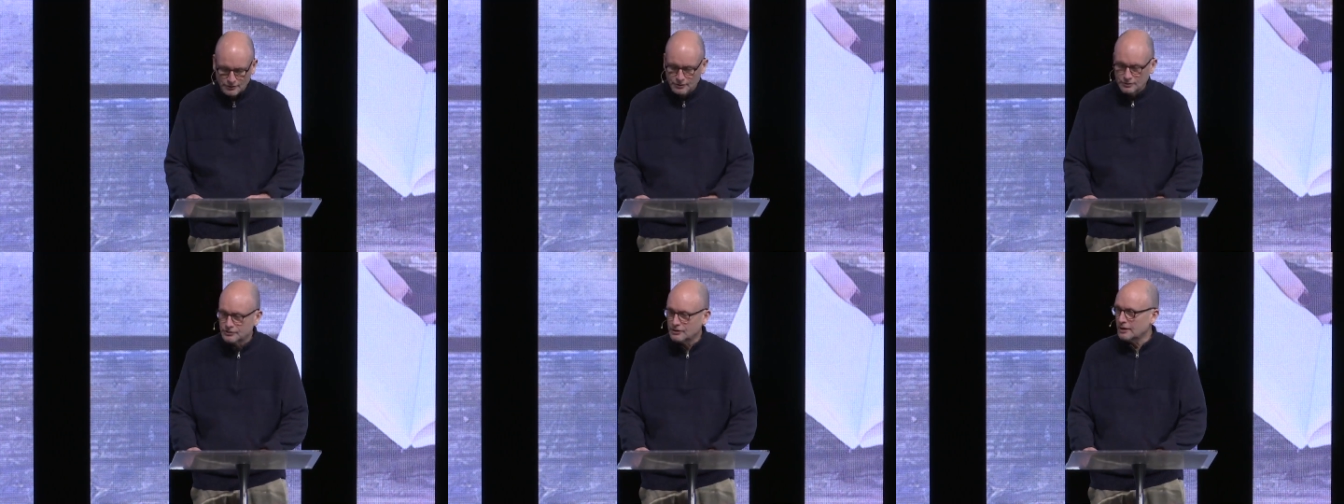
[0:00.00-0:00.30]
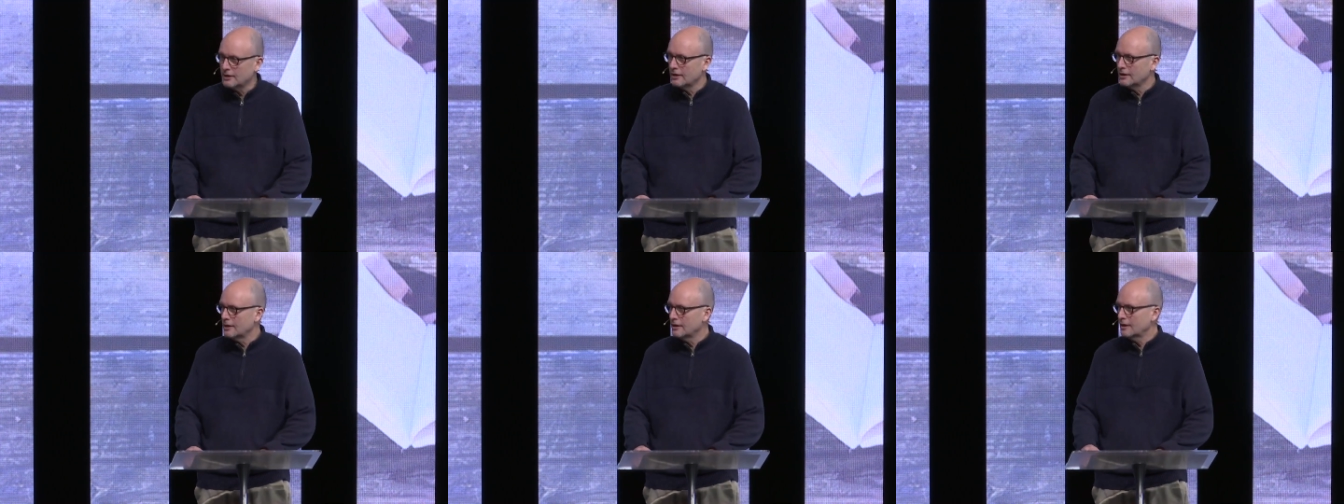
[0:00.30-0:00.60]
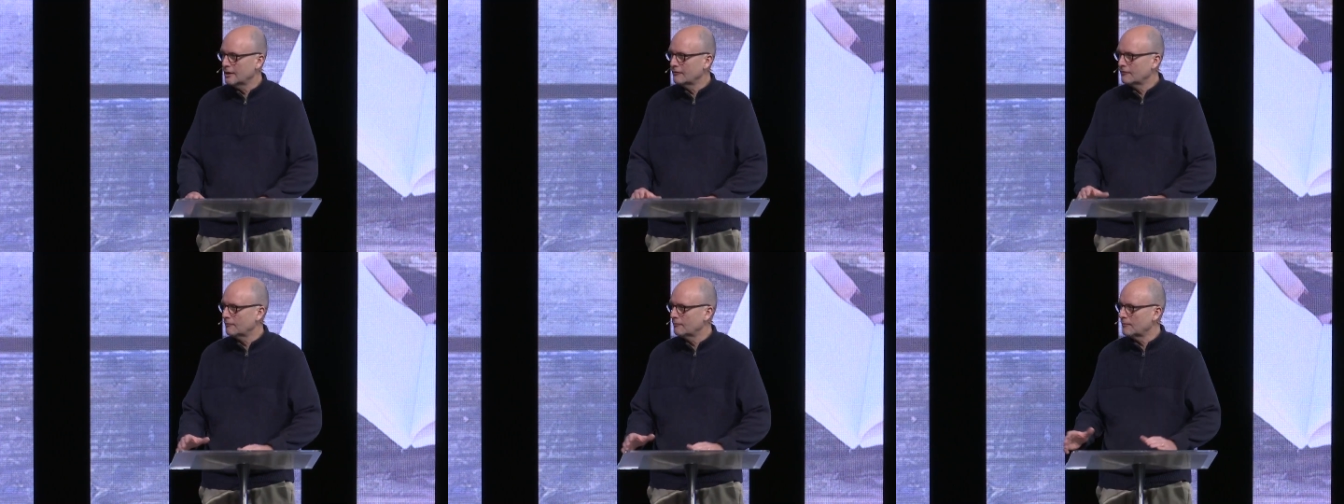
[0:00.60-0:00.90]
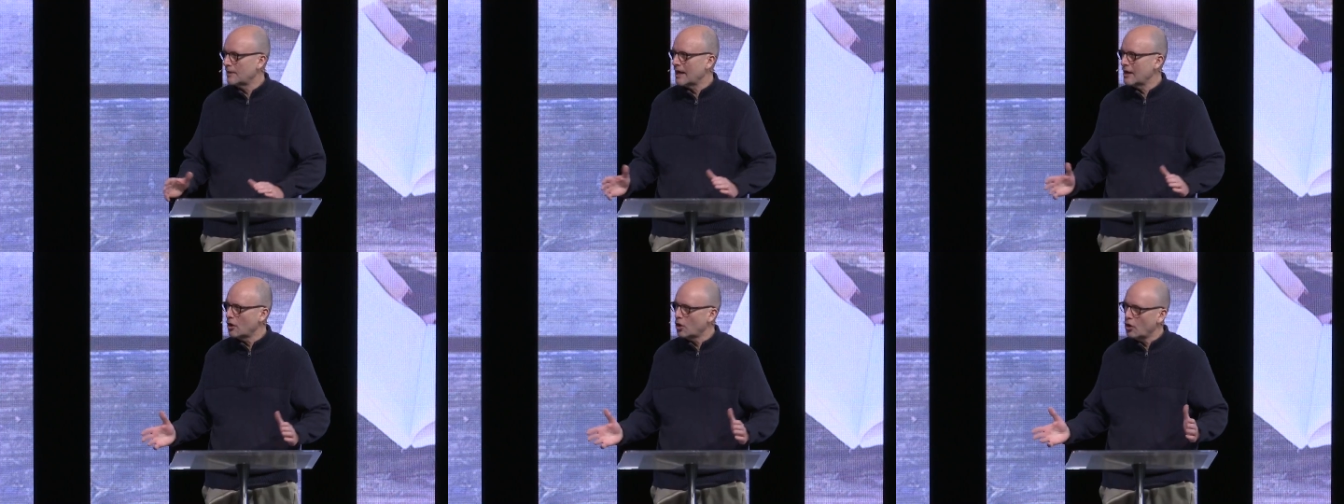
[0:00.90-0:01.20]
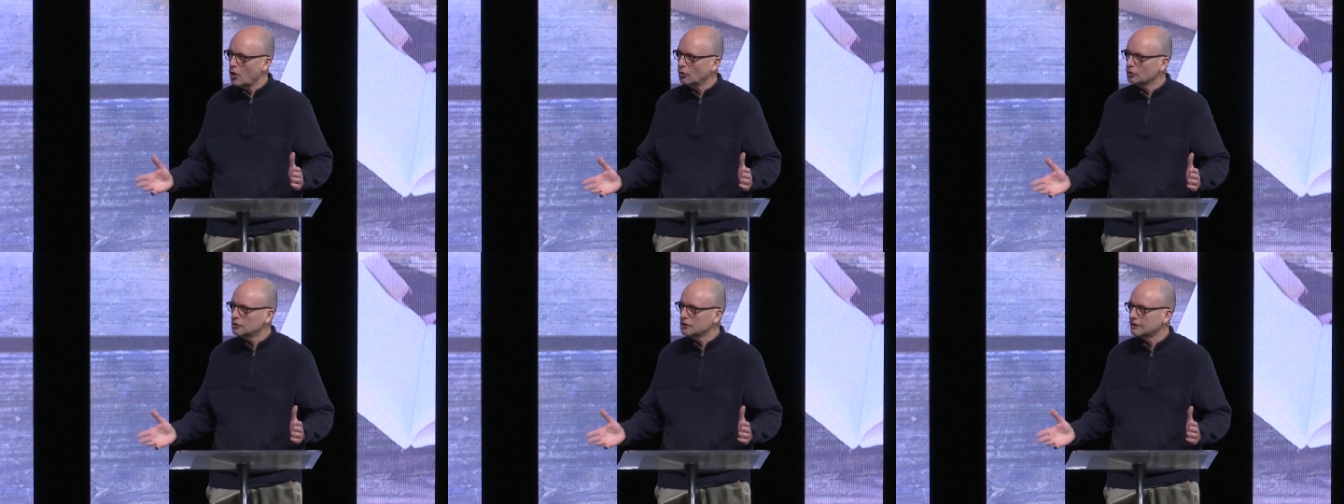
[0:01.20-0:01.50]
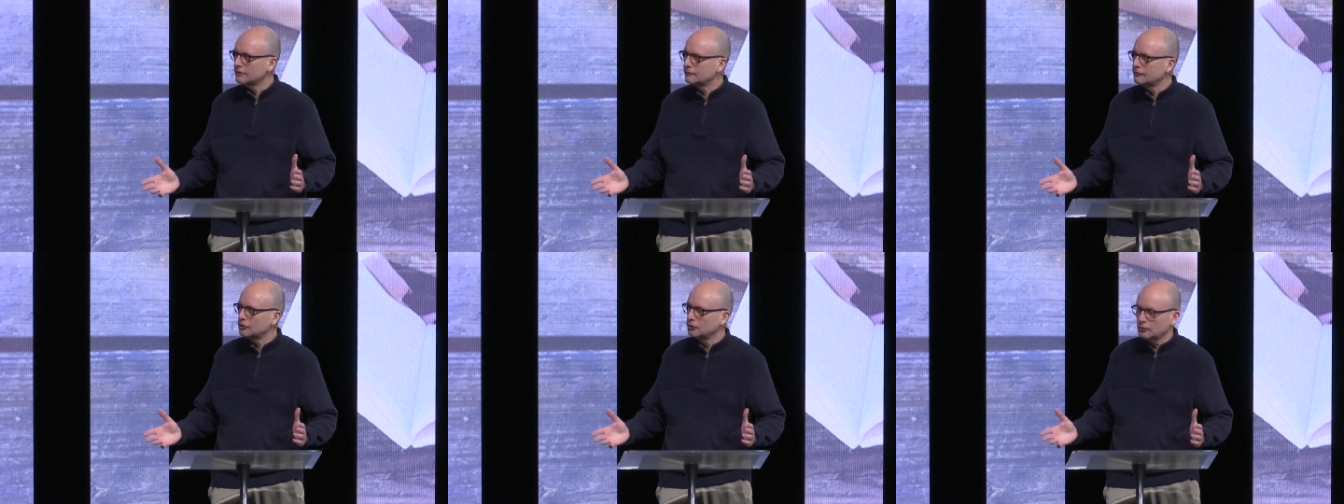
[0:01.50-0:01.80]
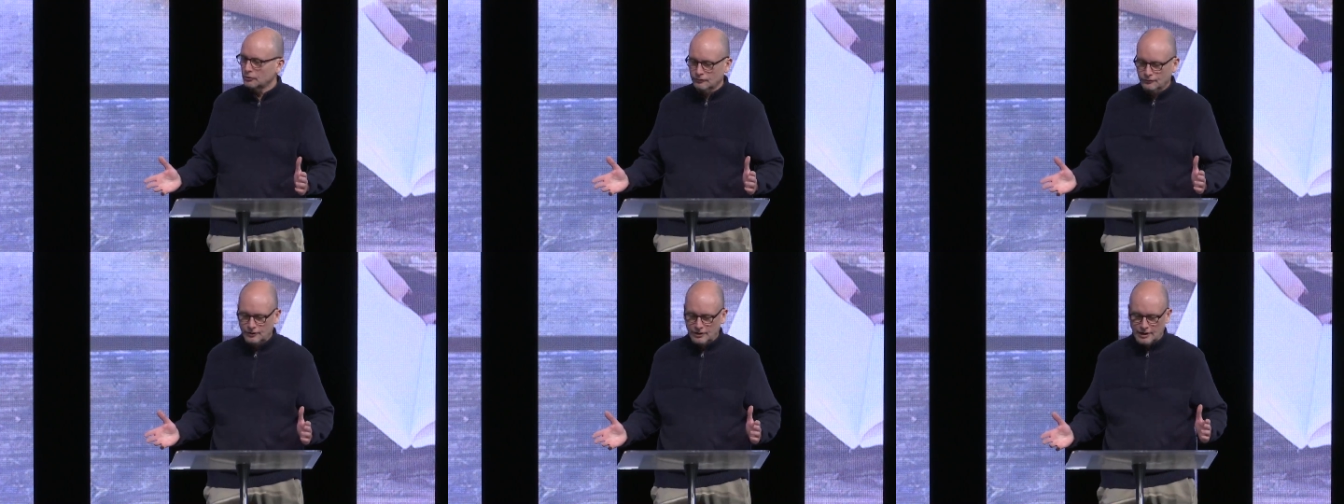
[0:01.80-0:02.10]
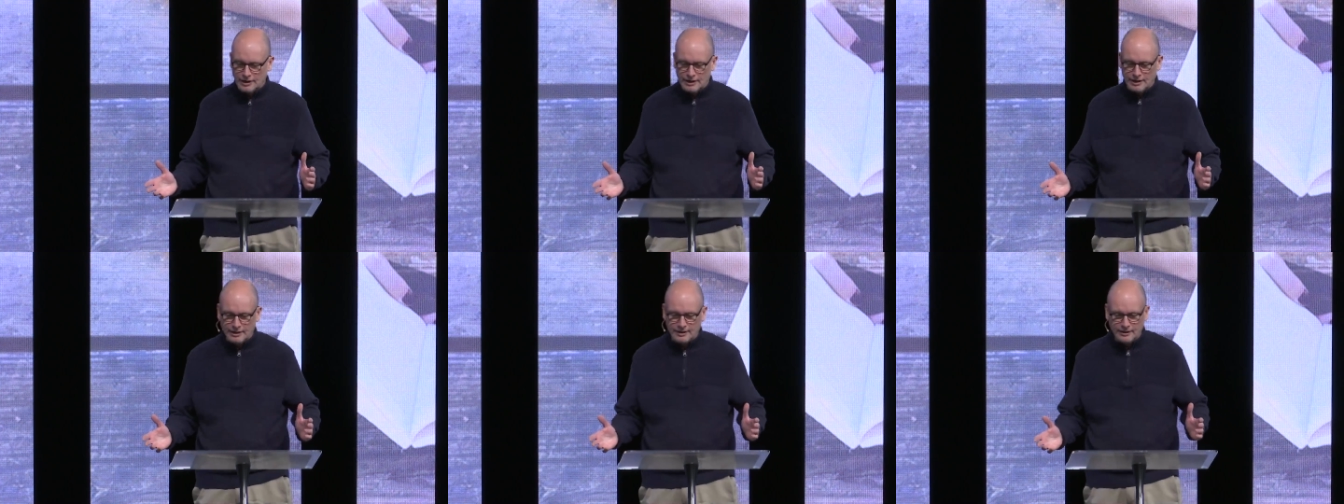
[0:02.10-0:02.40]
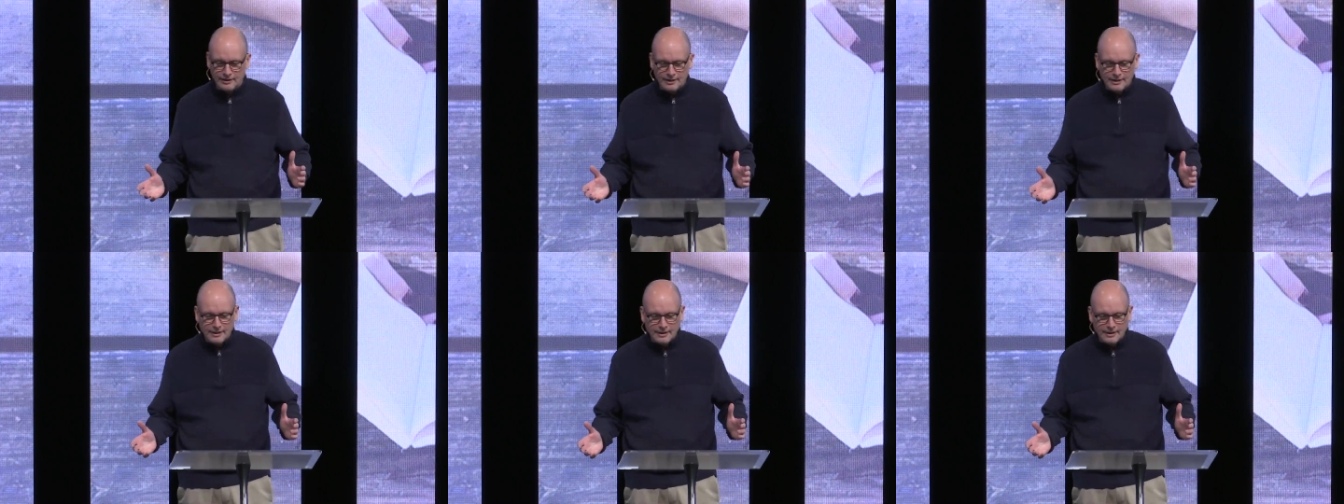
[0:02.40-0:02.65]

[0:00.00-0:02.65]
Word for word: You see, if my only view of God